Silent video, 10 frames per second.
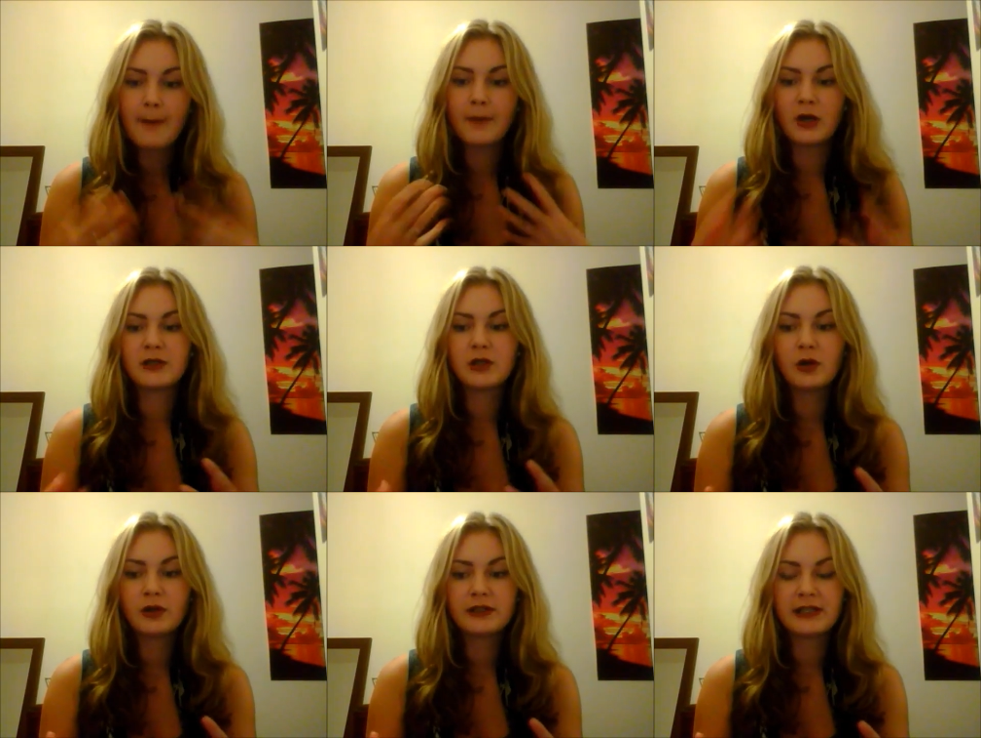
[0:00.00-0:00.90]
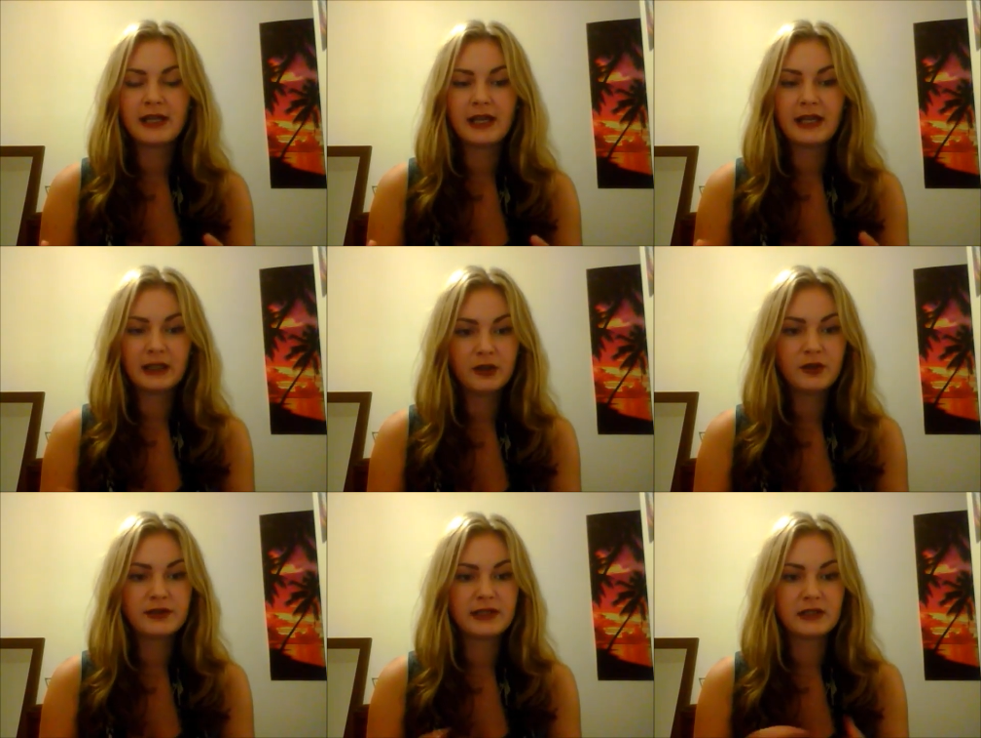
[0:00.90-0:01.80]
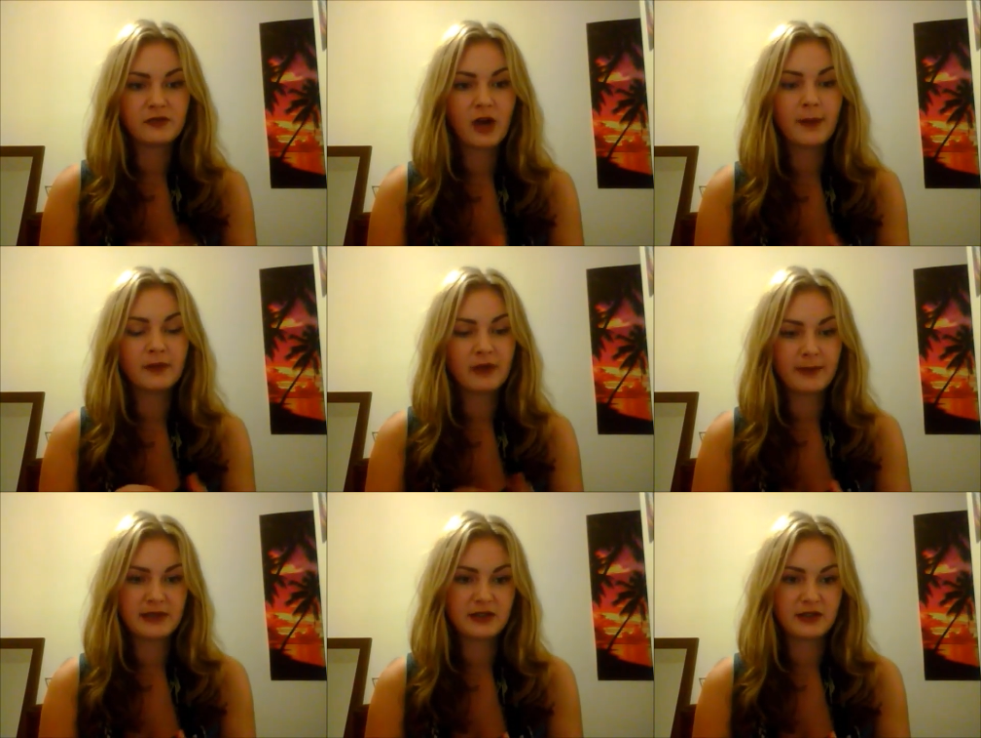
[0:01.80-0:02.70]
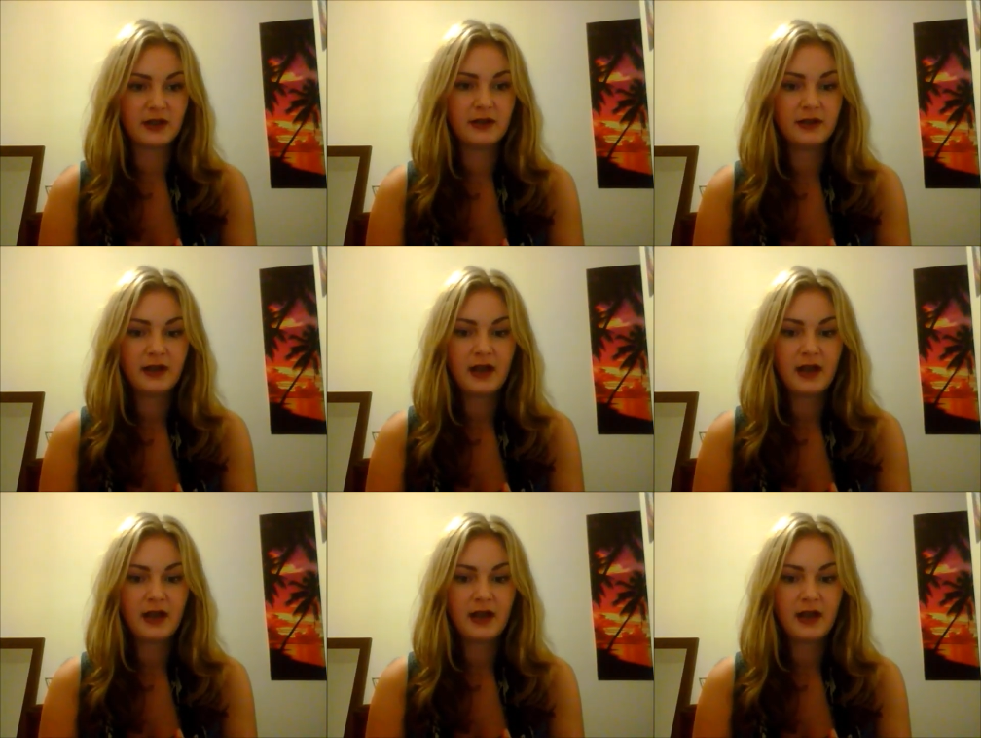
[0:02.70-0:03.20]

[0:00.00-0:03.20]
but as long as it includes this rhyme and repetition,